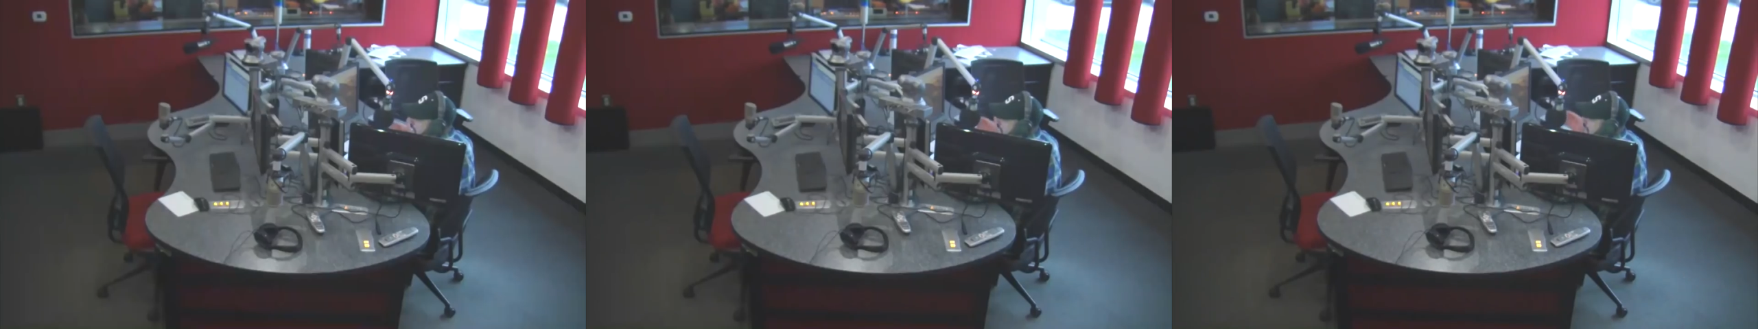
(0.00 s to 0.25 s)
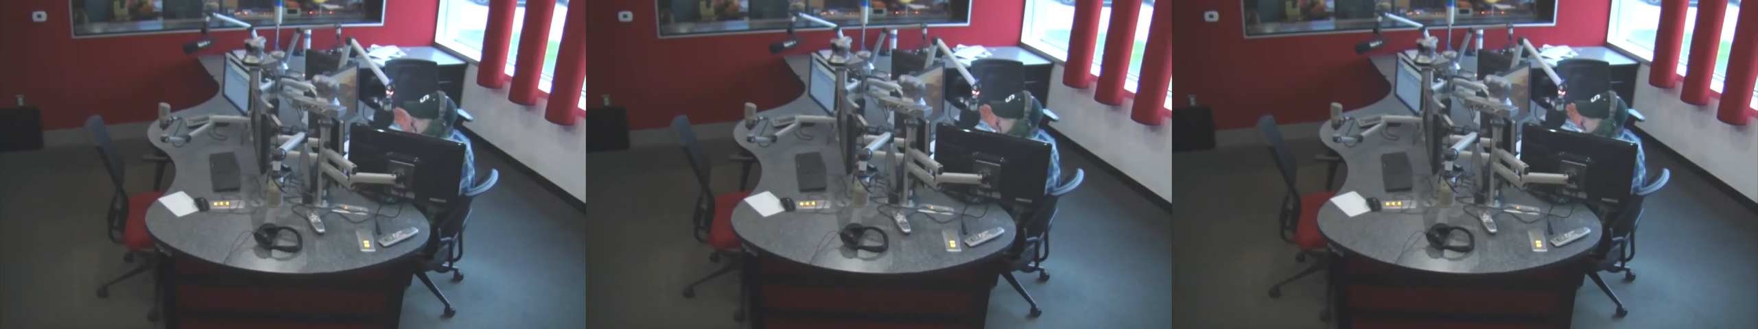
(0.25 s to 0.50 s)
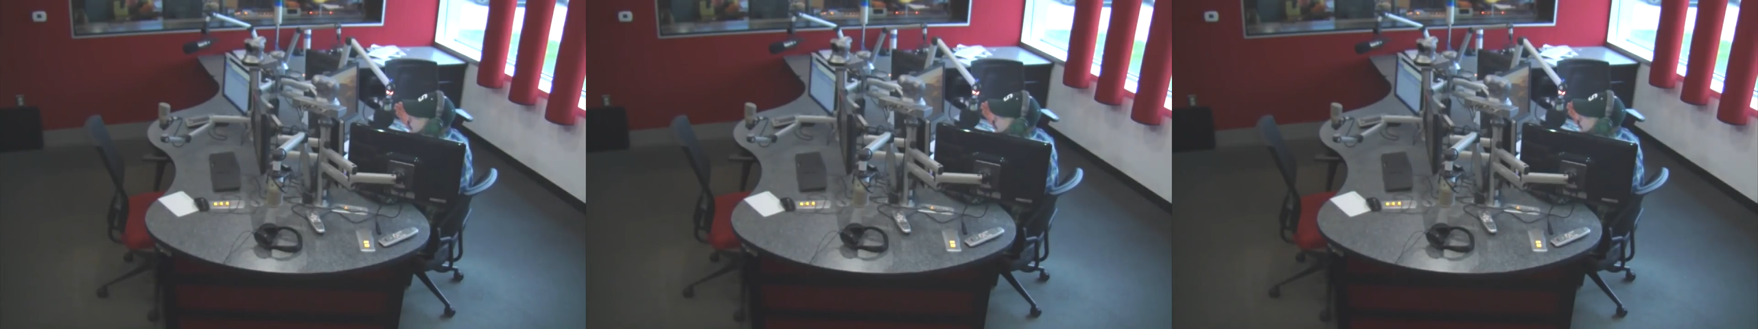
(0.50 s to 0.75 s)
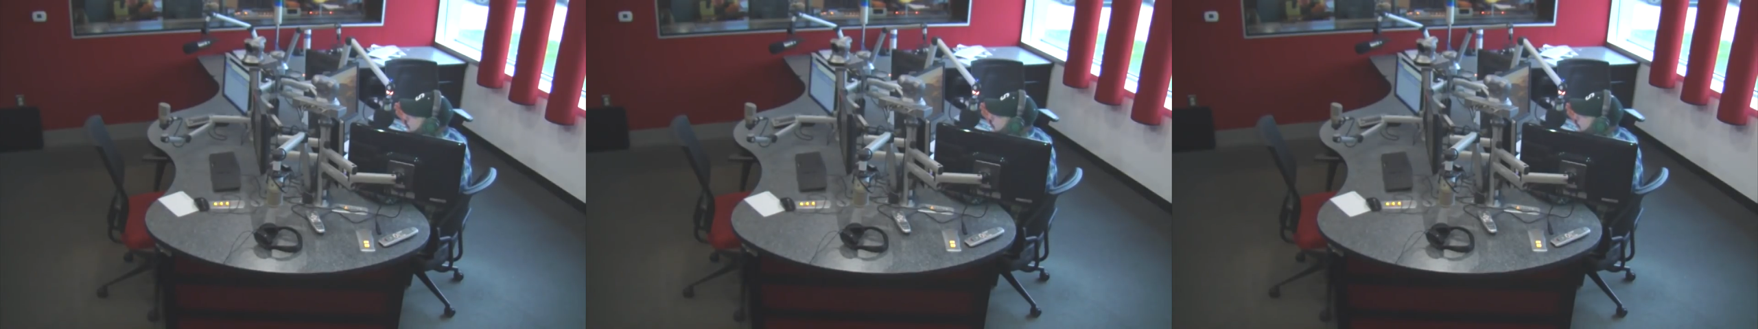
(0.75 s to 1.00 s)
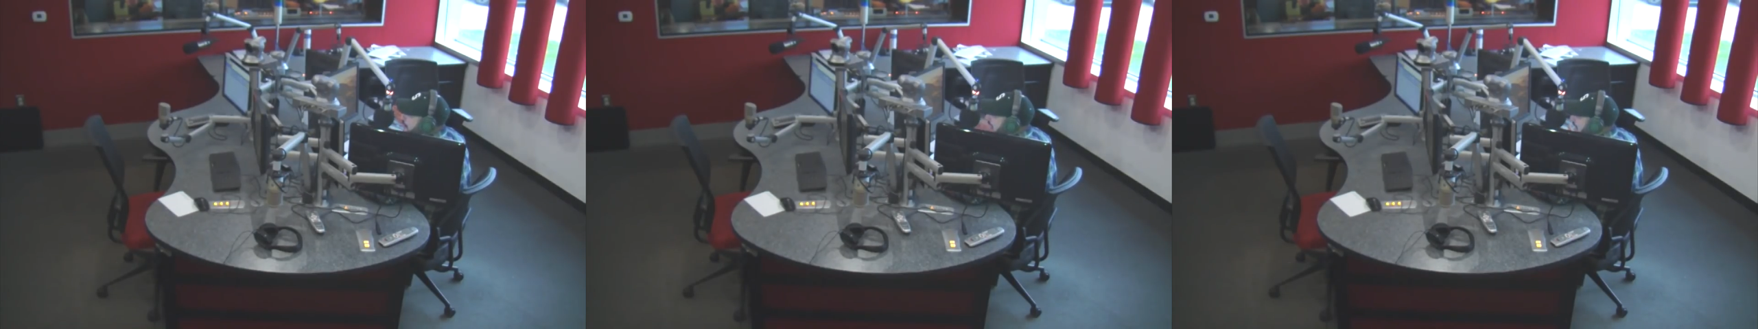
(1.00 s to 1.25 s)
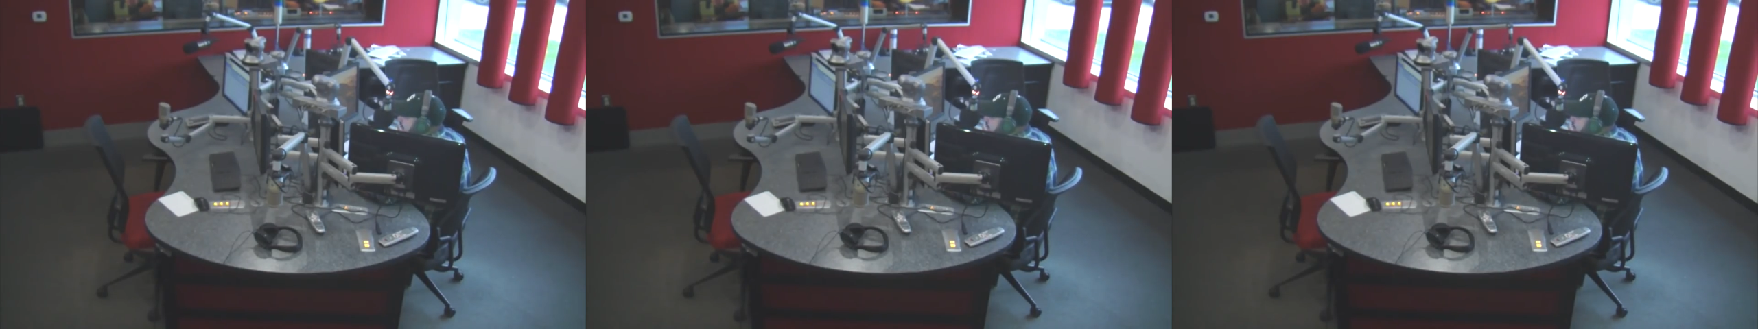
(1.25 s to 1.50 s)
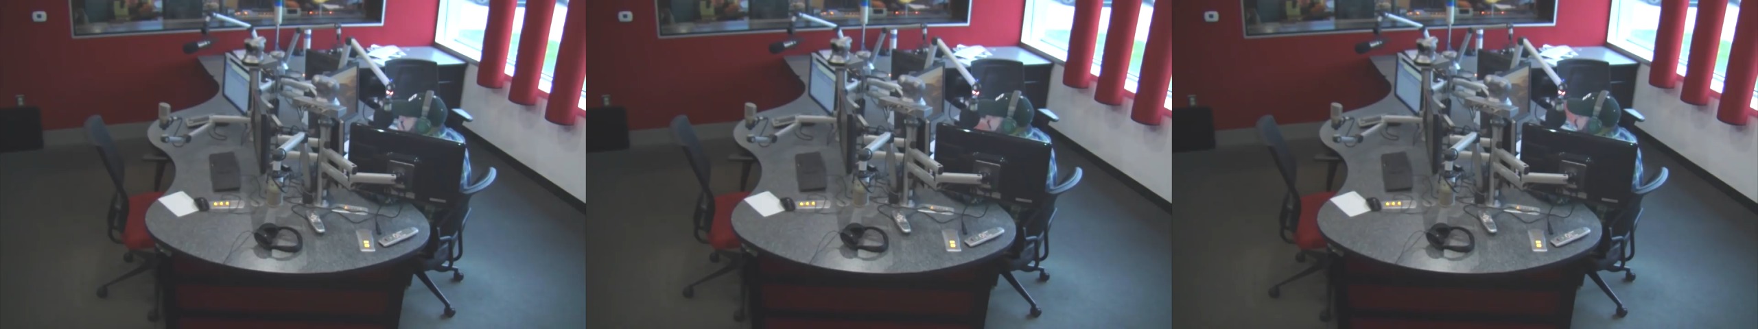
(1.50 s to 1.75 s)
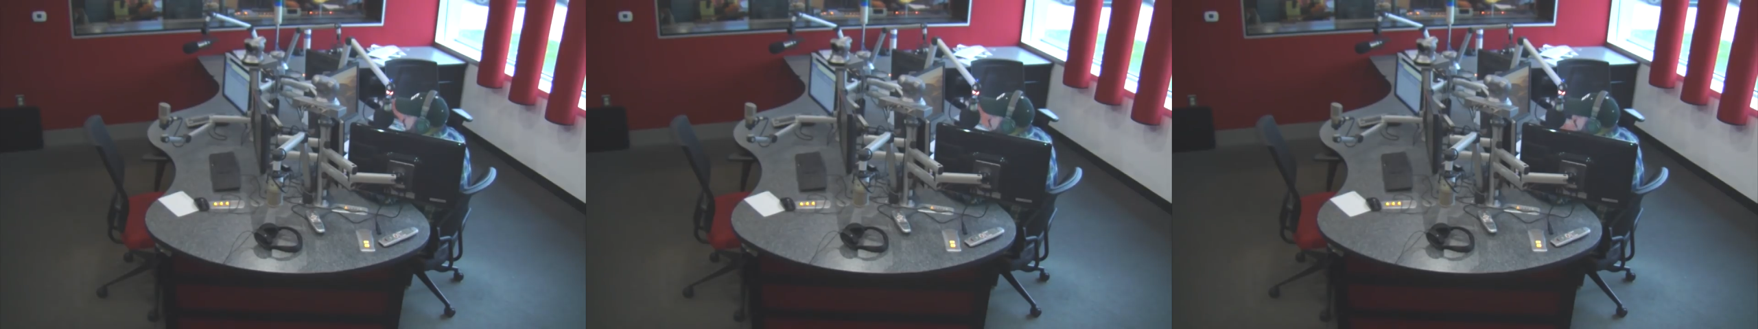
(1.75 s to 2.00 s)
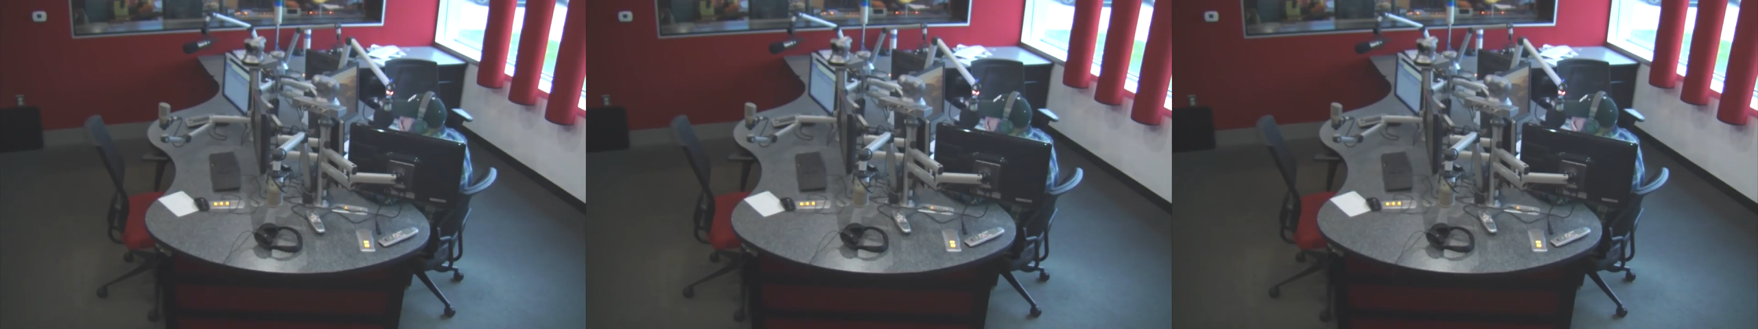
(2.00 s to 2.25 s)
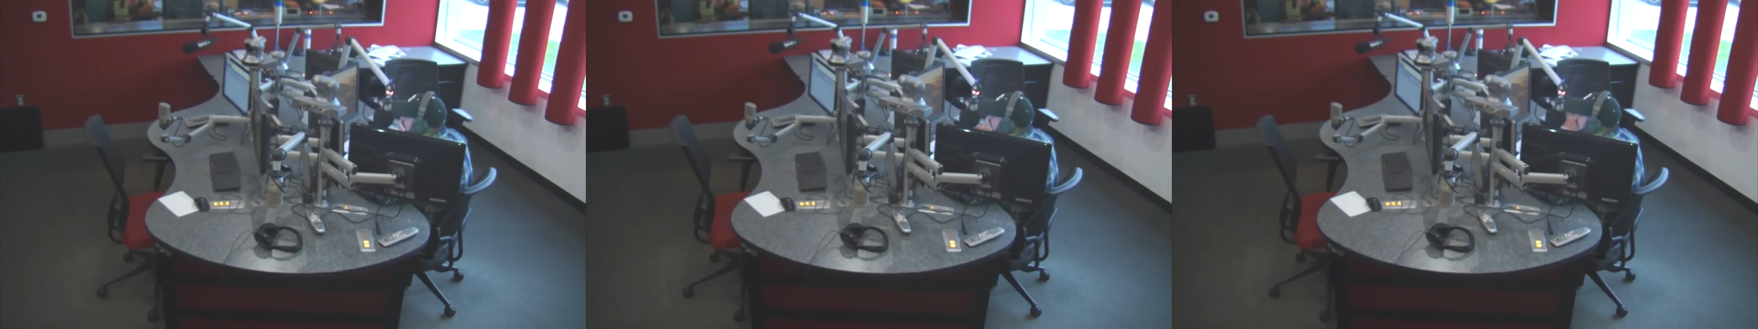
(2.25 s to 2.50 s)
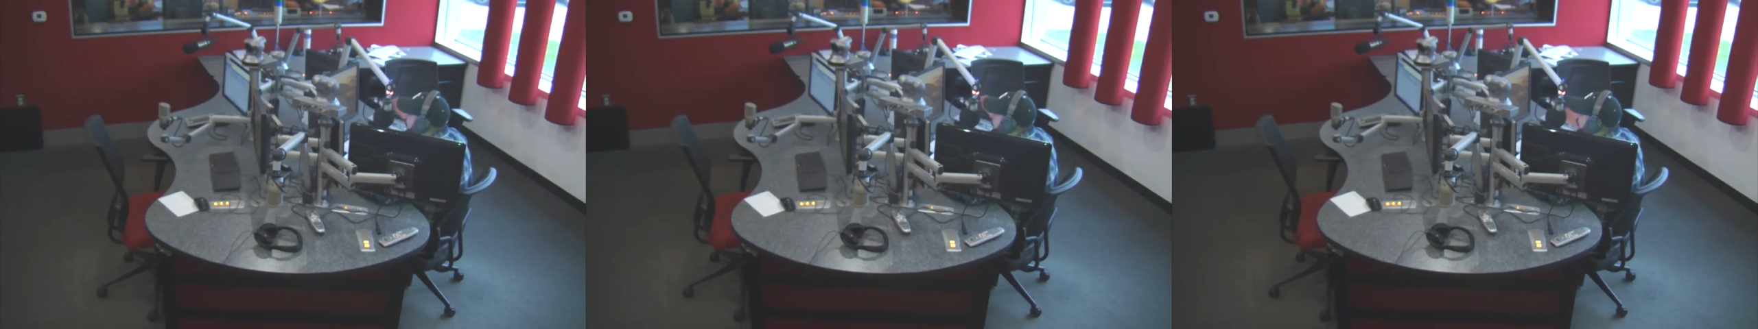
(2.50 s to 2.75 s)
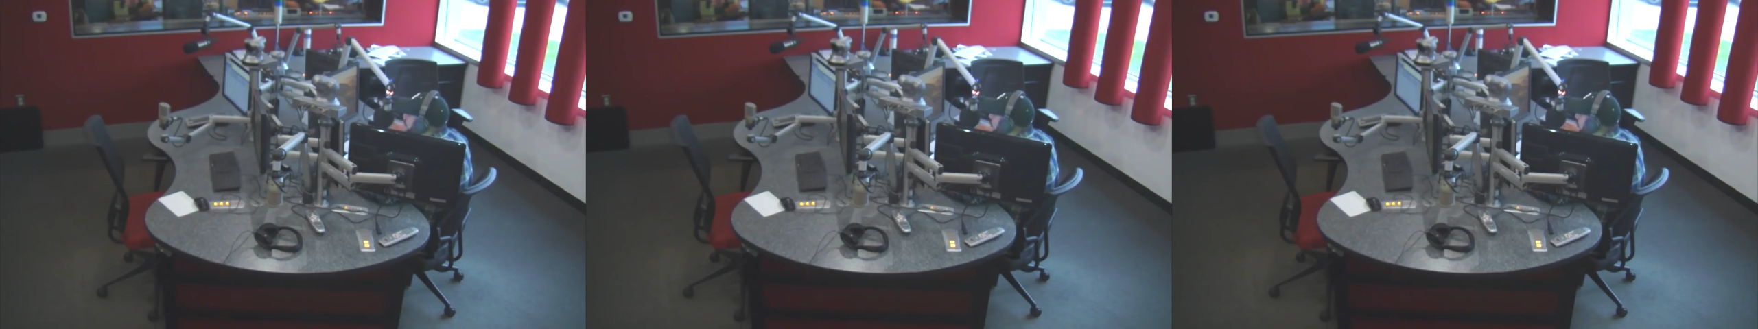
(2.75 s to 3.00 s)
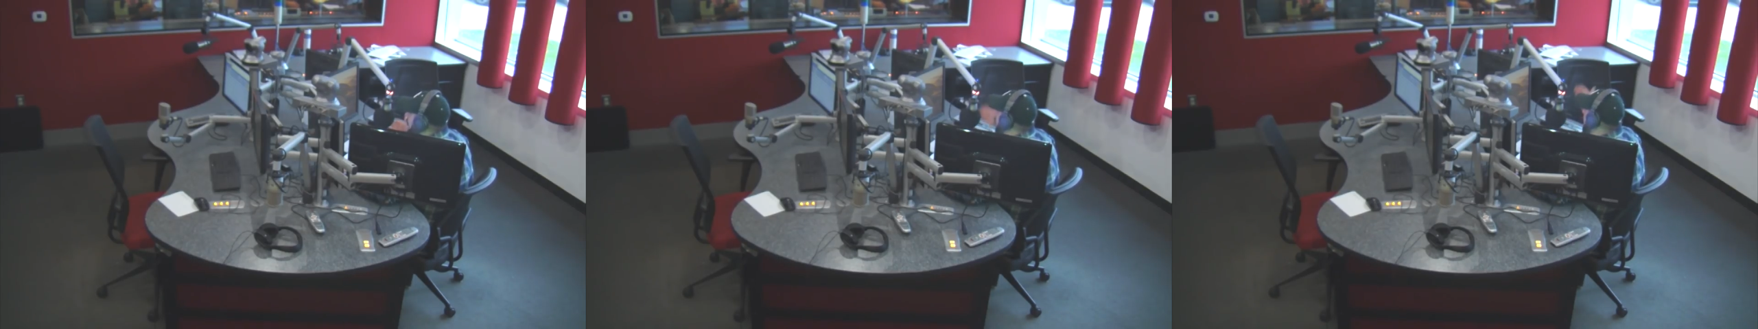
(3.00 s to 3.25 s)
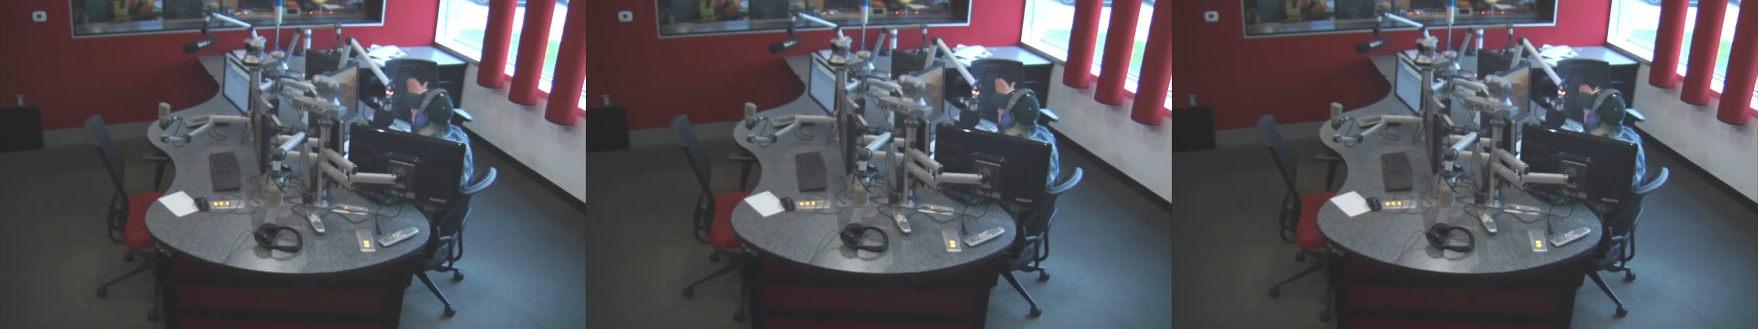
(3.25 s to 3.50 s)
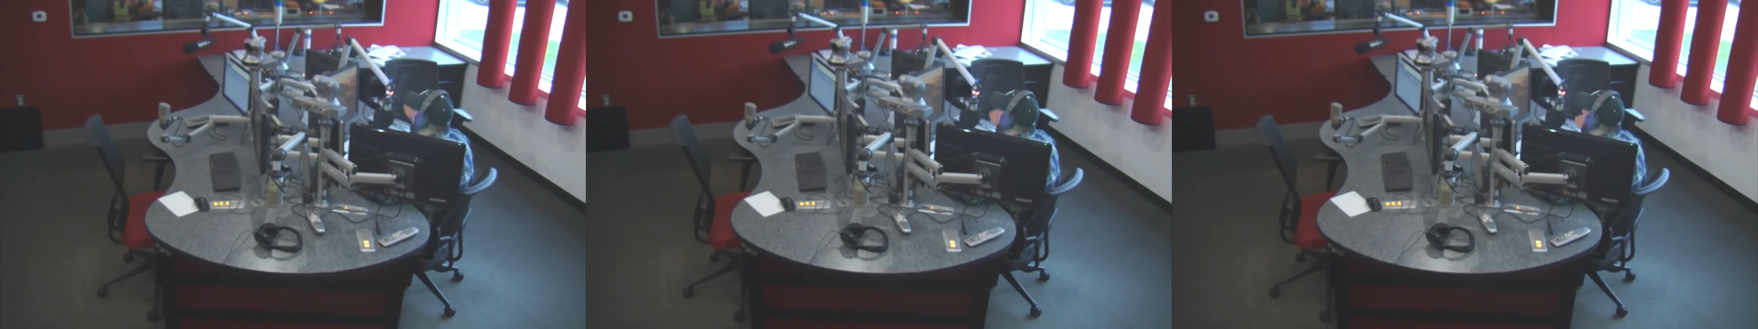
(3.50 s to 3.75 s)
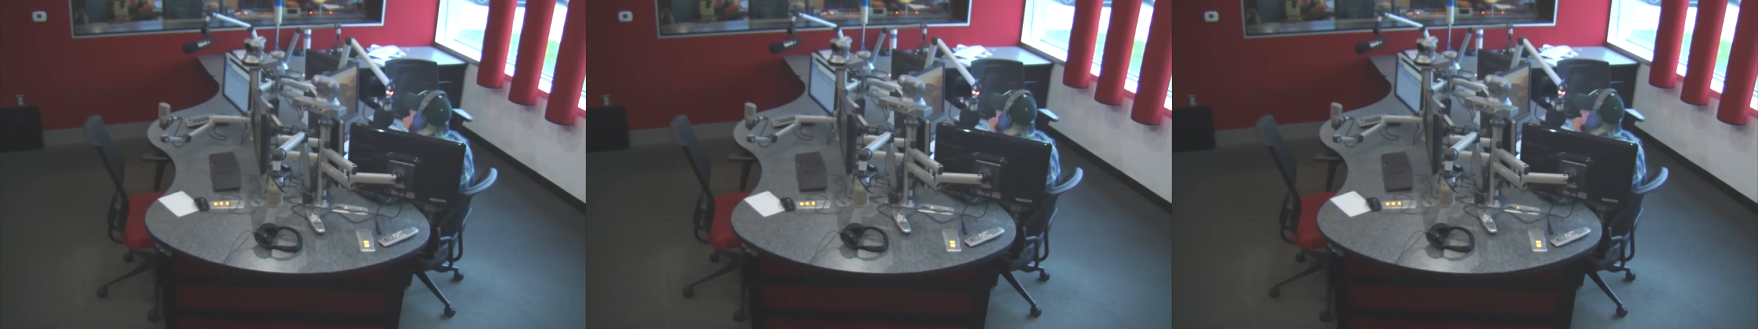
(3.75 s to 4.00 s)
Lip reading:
[unreadable: no face in view]